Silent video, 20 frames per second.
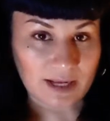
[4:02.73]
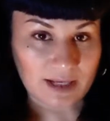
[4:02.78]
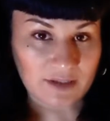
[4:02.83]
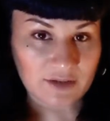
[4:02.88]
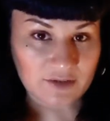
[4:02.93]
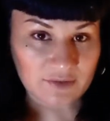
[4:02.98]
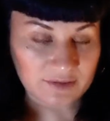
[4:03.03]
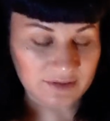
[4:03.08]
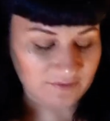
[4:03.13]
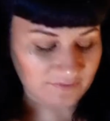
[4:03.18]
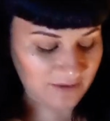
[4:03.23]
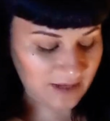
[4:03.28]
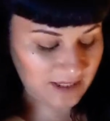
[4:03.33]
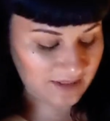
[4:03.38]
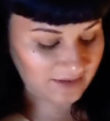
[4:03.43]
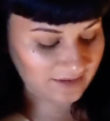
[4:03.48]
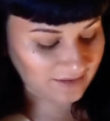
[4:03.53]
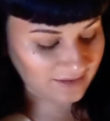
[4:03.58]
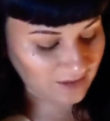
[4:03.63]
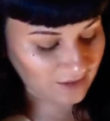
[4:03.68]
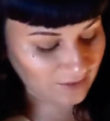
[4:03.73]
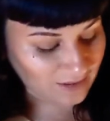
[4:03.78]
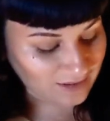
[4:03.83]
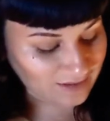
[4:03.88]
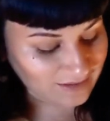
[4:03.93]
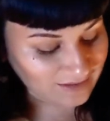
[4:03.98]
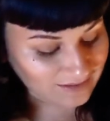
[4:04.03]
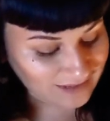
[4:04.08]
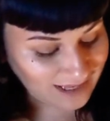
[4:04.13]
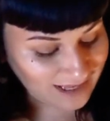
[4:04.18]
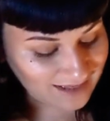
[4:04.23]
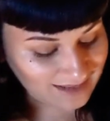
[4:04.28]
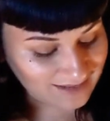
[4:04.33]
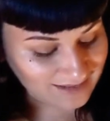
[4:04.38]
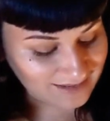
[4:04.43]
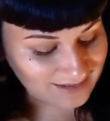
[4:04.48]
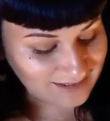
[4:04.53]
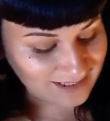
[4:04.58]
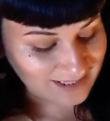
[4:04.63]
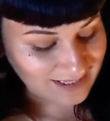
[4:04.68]
extra advice there. It
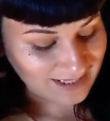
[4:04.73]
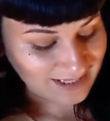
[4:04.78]
says,